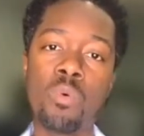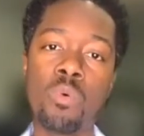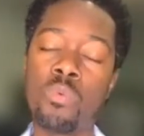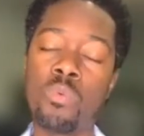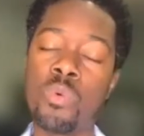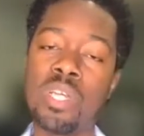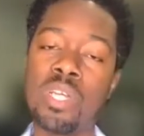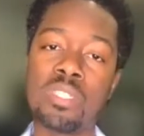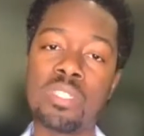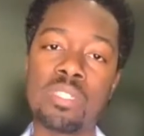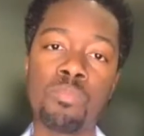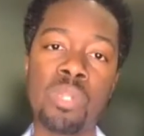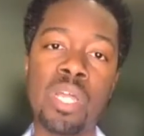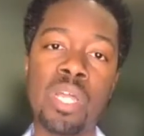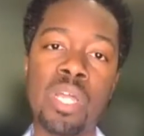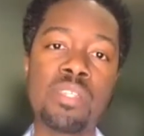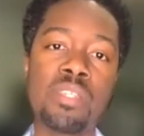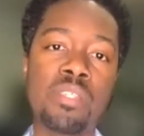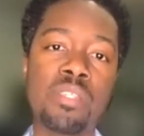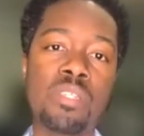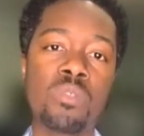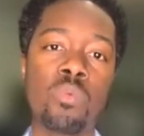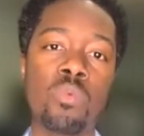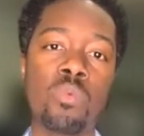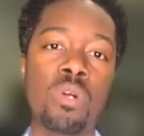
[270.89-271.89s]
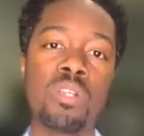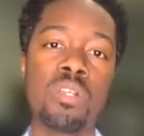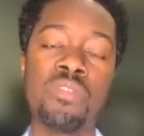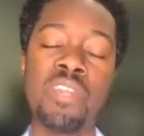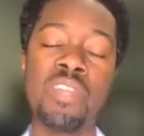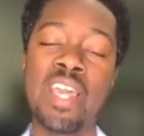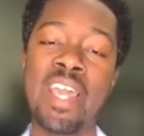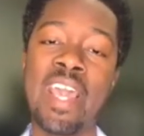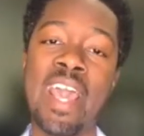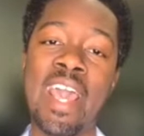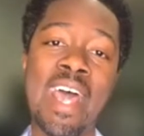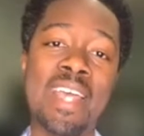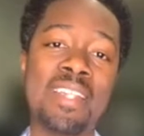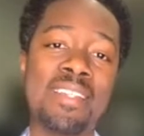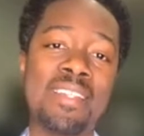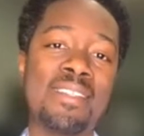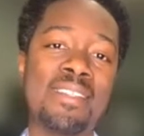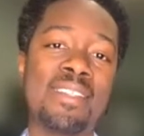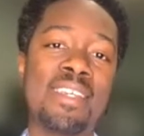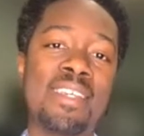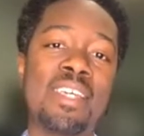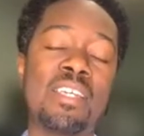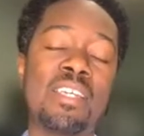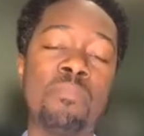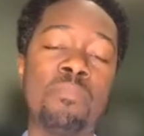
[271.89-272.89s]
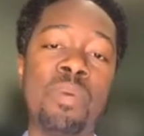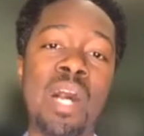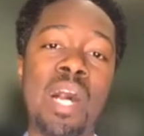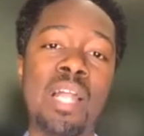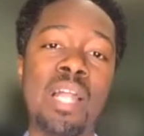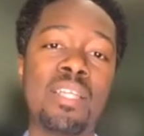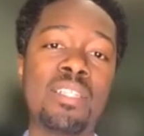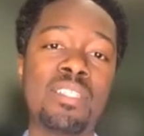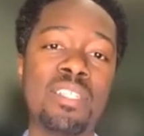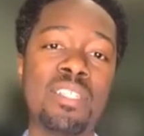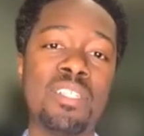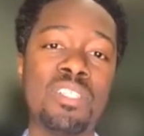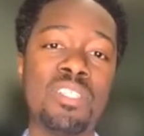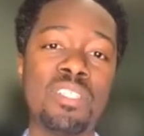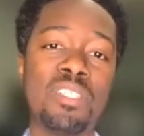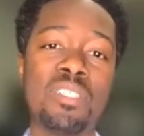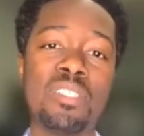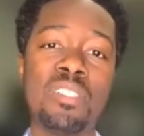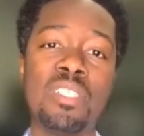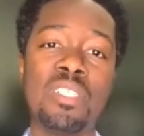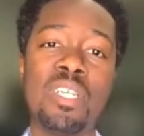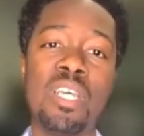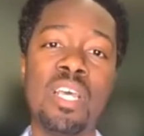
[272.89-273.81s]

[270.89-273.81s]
We went to places where they hadn't seen a politician